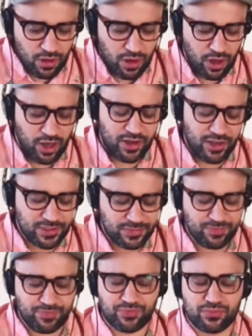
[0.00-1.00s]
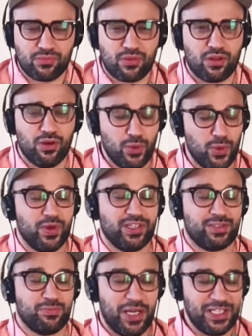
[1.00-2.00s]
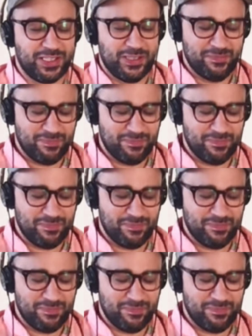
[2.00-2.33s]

oh, oh, it's spicy.